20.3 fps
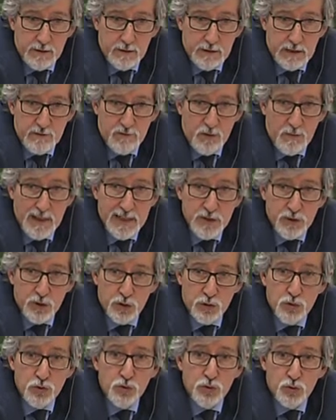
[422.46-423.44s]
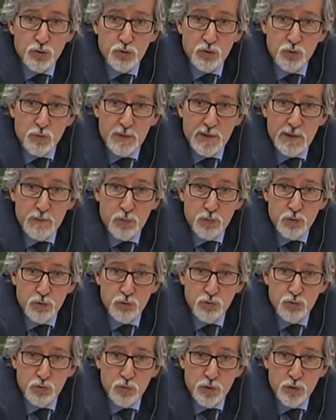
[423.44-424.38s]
give a message to people who